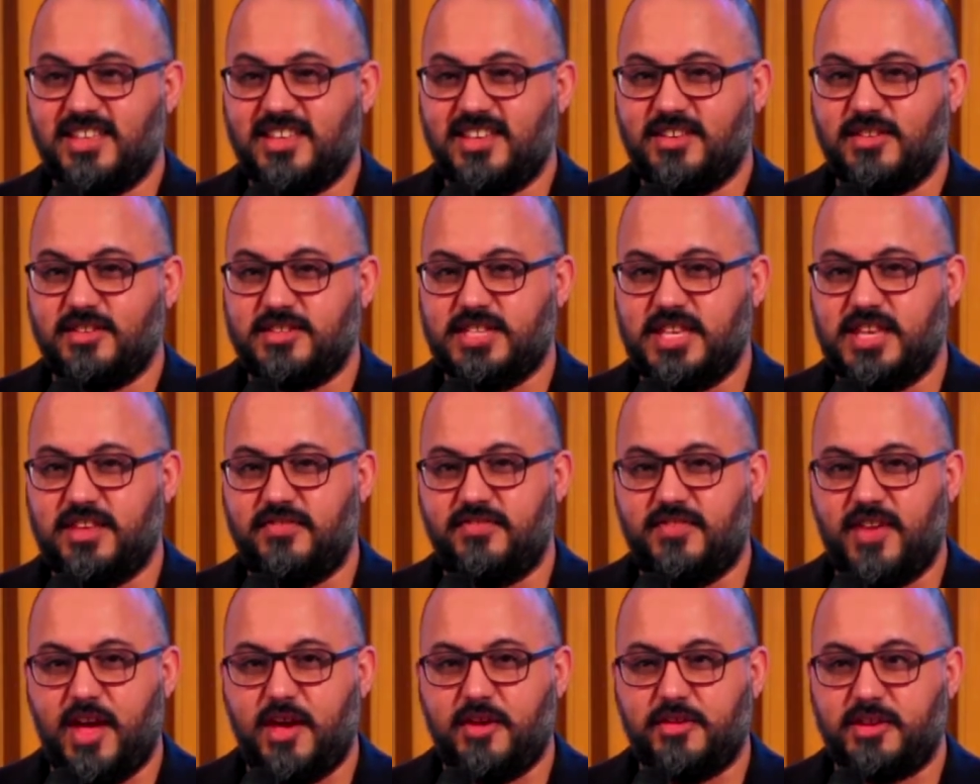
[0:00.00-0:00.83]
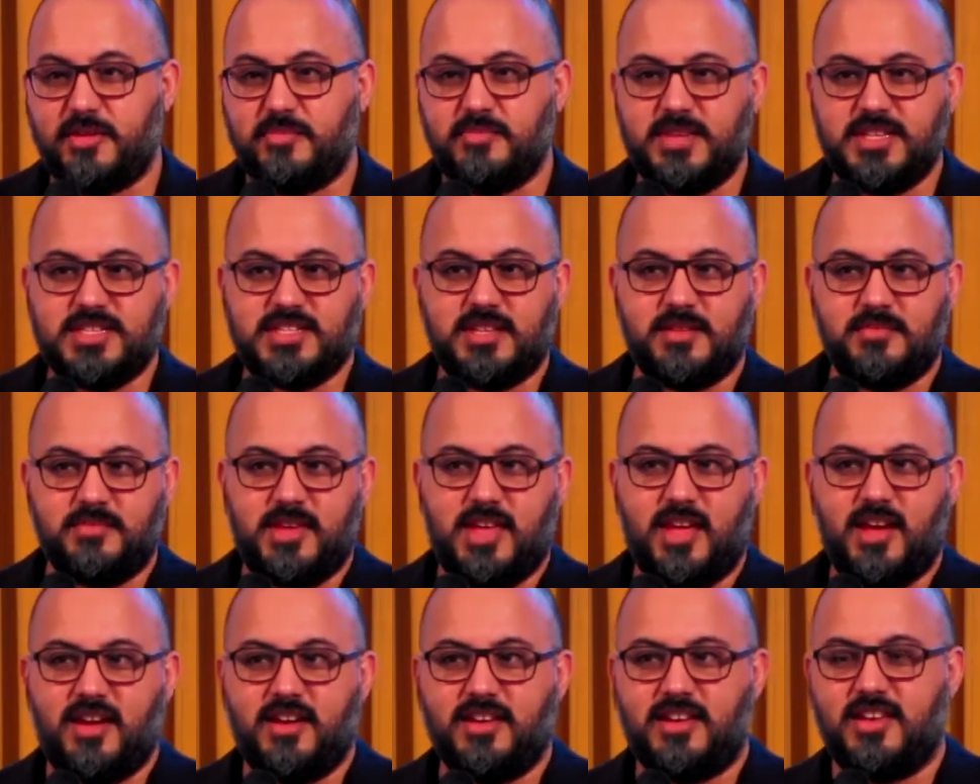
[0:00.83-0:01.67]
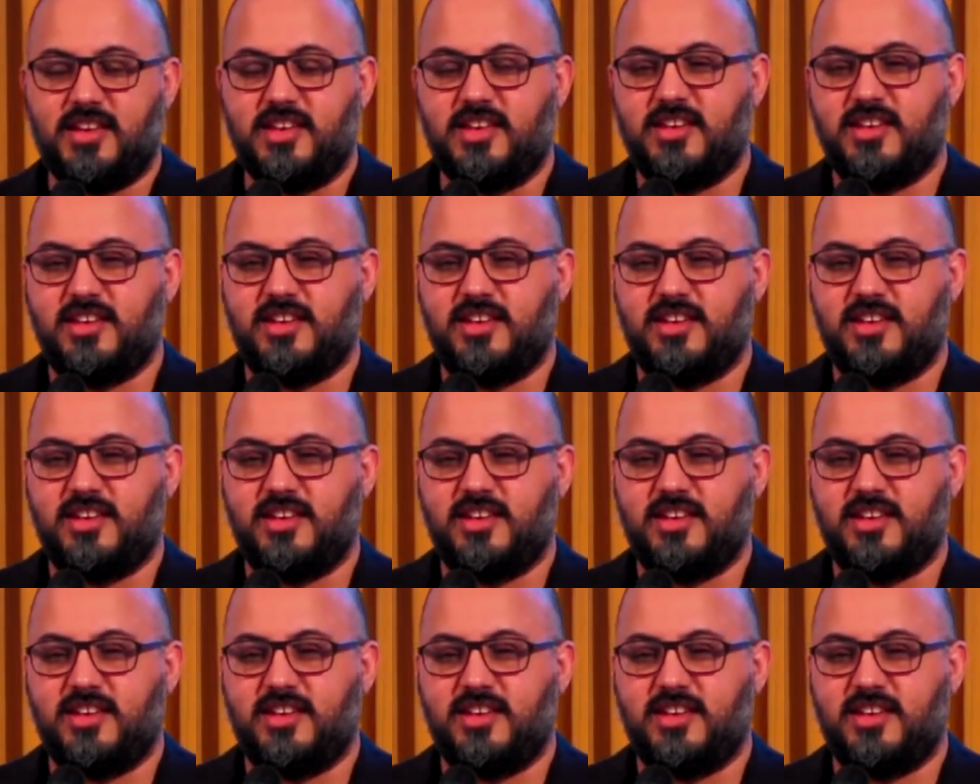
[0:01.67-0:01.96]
Because he found a Mr. Miyagi.